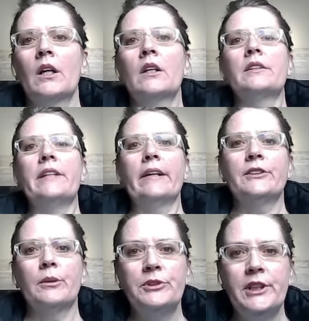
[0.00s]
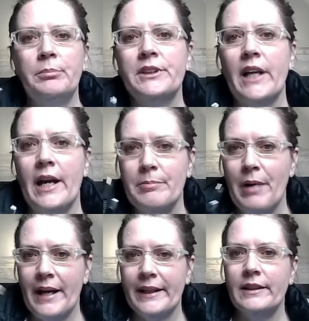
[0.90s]
Now, some tips on
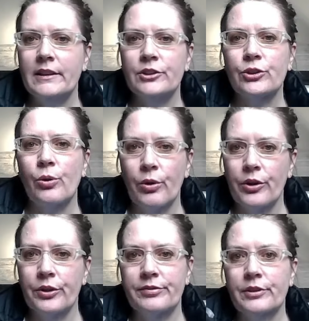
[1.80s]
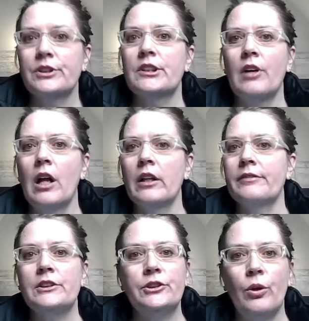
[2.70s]
buying this cord. First of all,
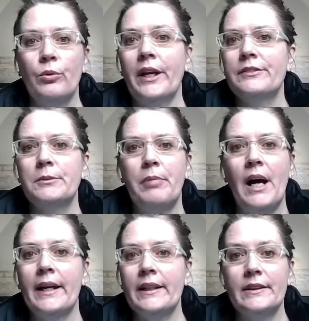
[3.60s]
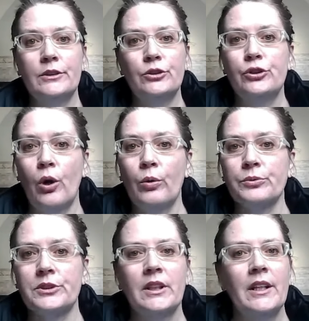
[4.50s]
if you don't have to buy it,
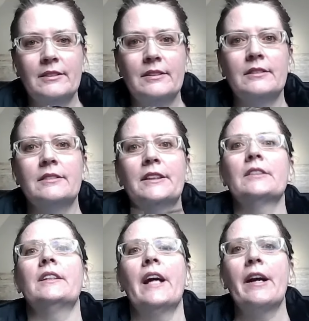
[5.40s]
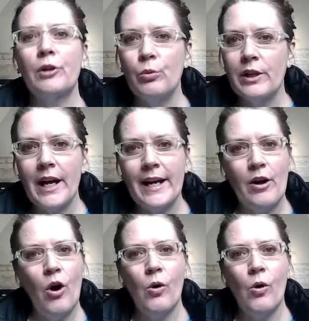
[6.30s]
don't. Nearly everyone I know